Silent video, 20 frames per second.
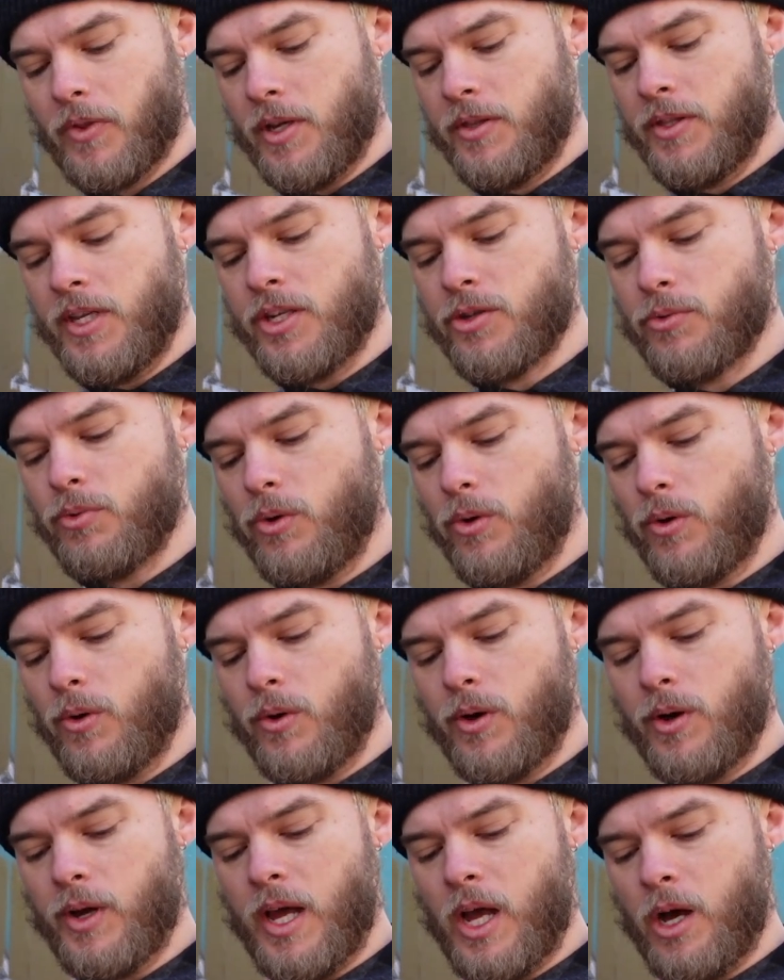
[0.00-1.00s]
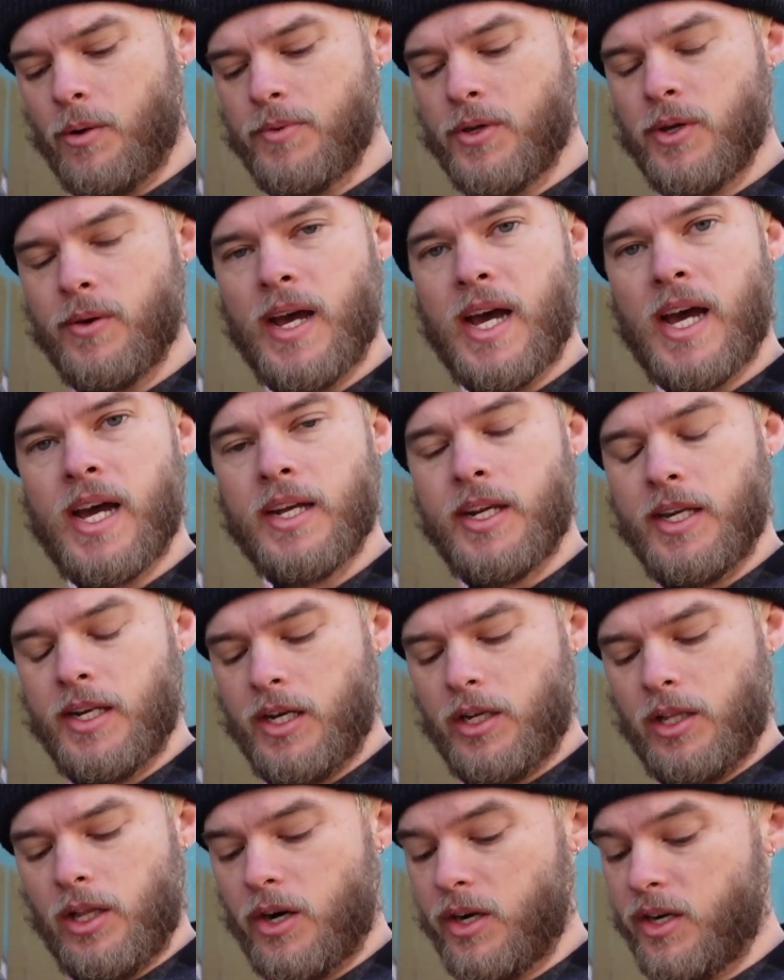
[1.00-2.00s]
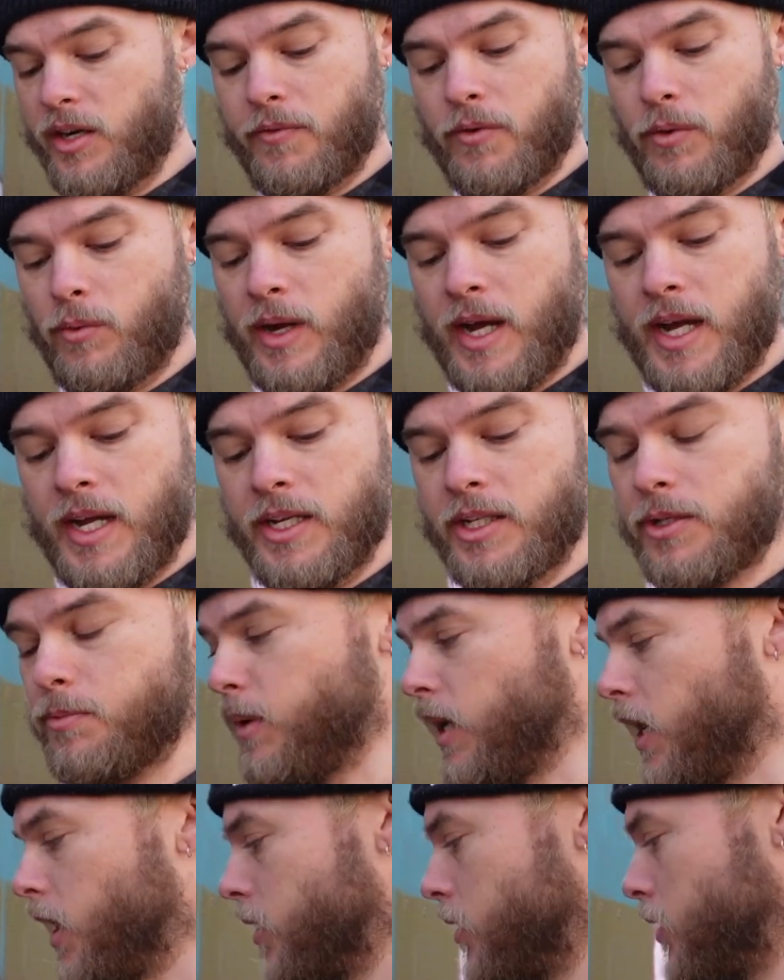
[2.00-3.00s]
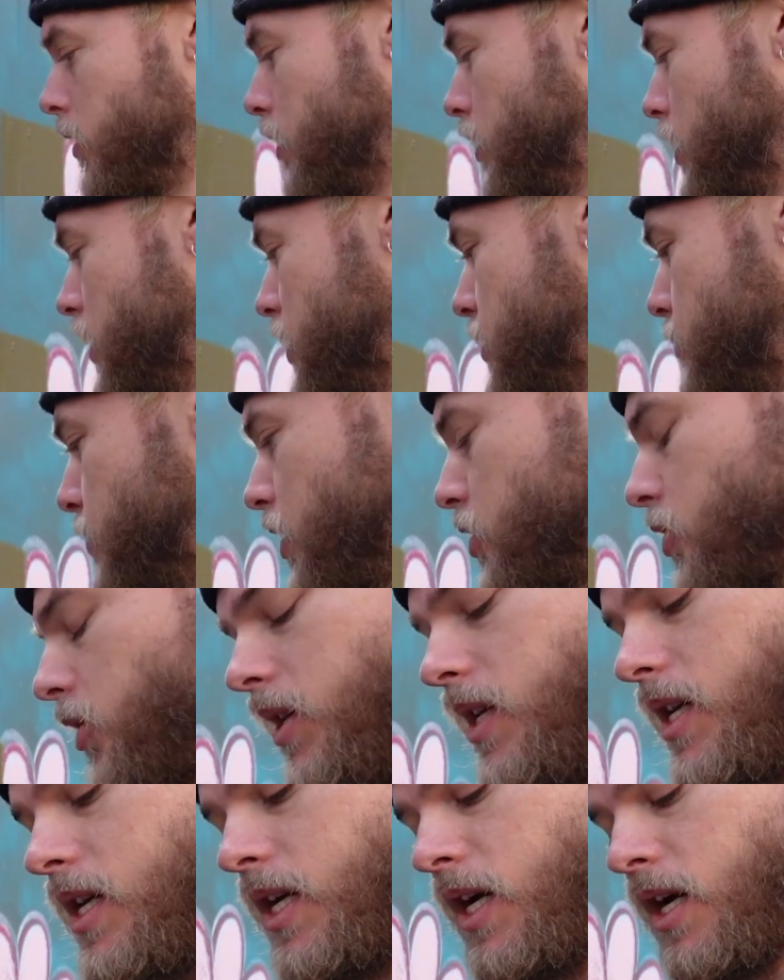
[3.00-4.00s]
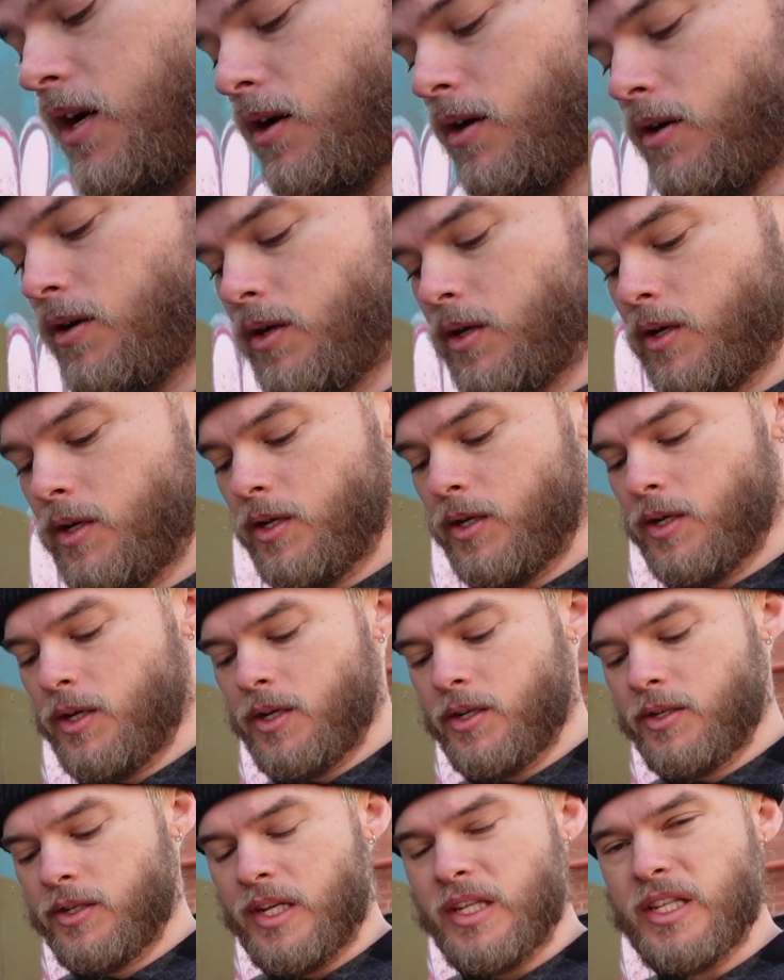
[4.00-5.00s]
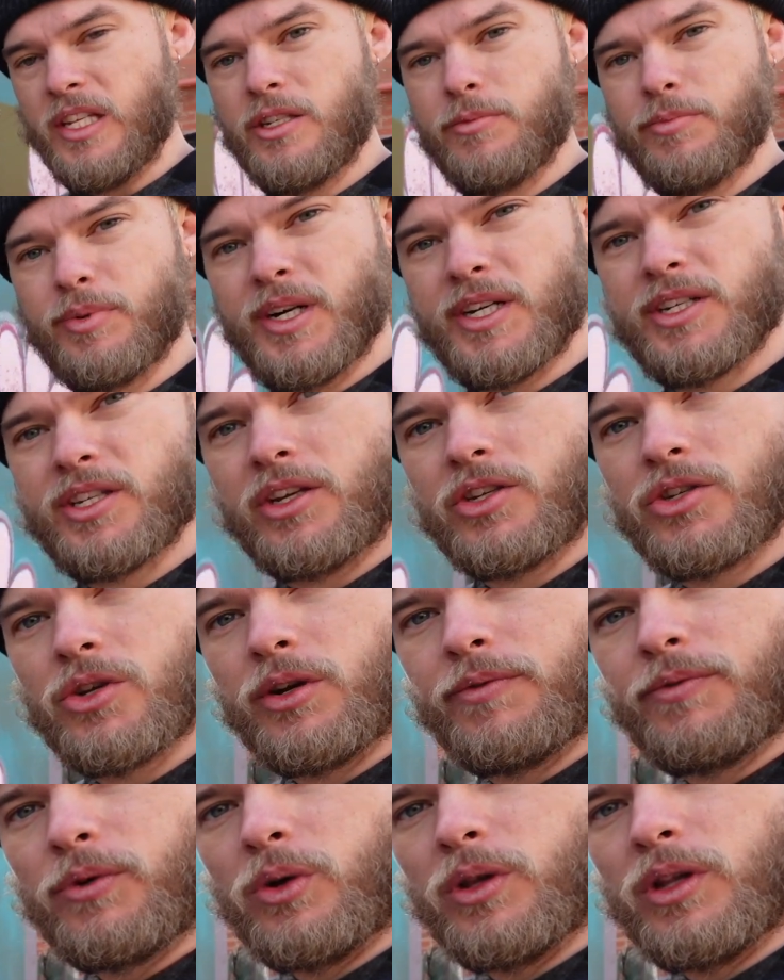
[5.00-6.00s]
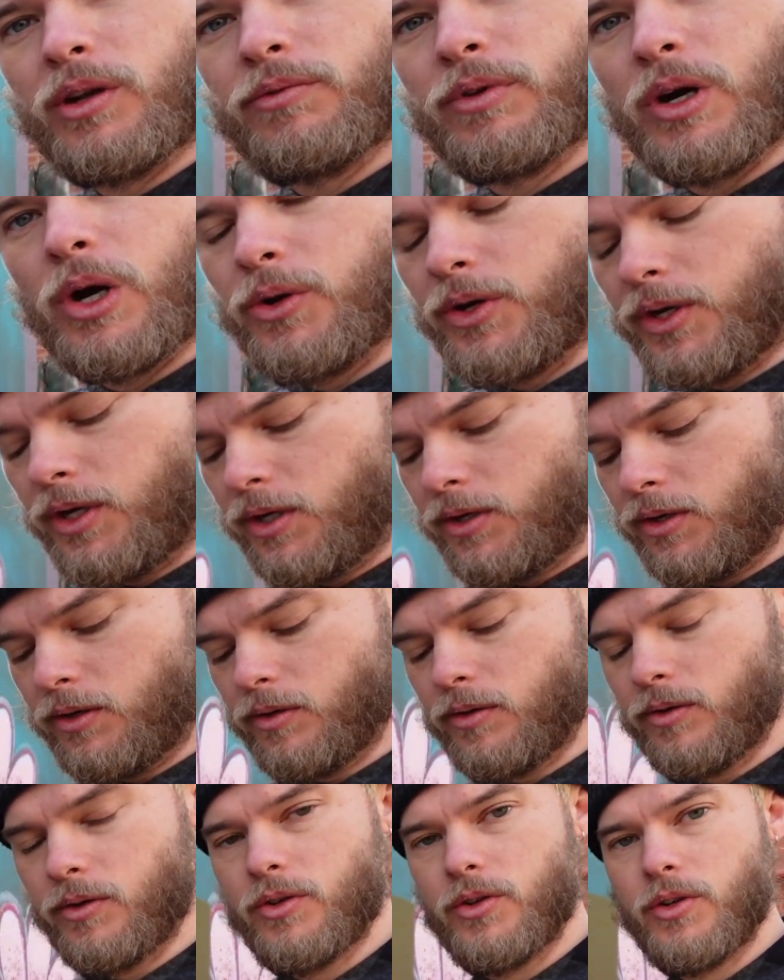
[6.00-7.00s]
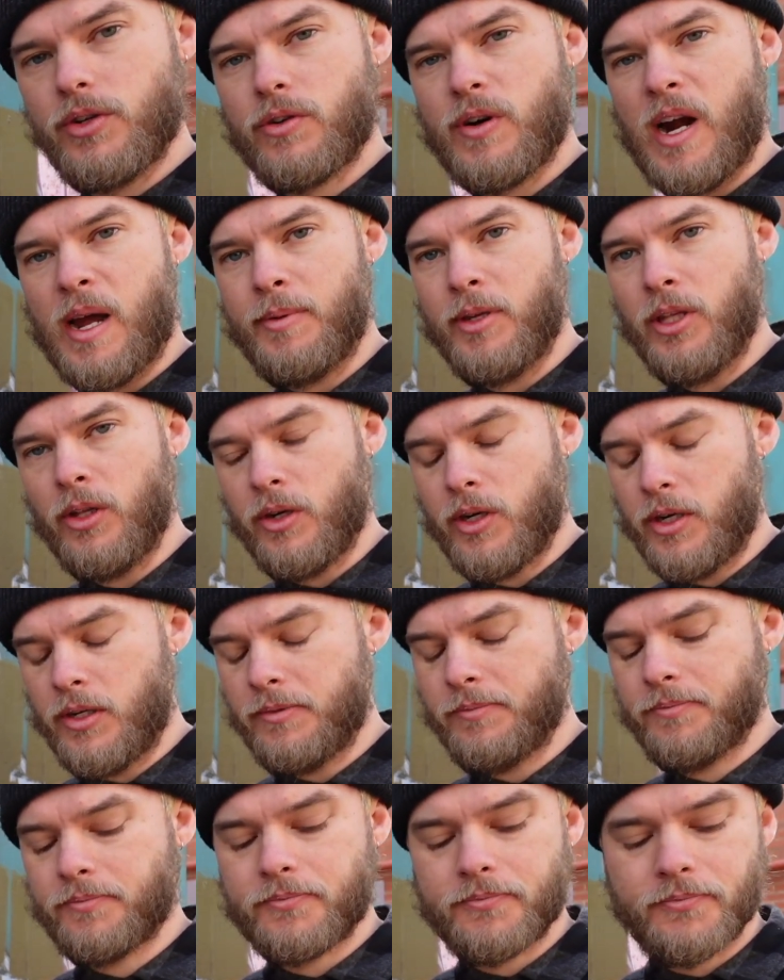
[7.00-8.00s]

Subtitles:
This will help you out in a lot of different ways, but especially here. See these bricks, they're sort of all eroded and crappy looking.